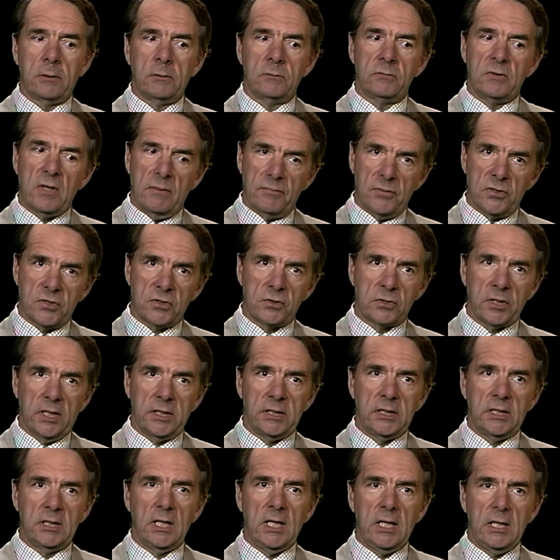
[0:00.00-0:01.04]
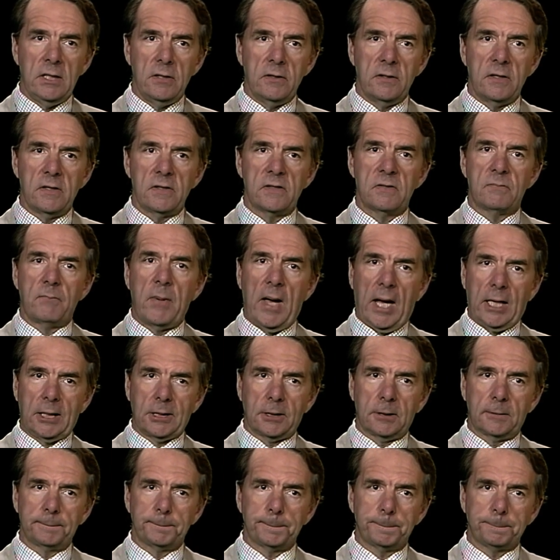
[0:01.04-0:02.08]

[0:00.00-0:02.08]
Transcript: demonstrated in this battle,